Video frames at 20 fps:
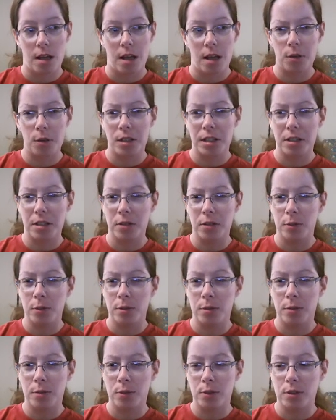I would like a little
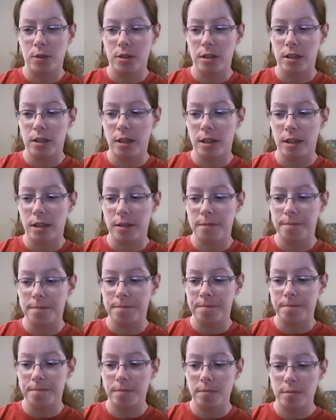bit
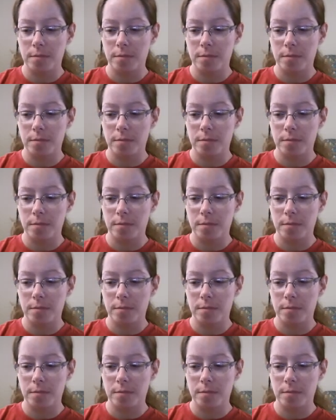more,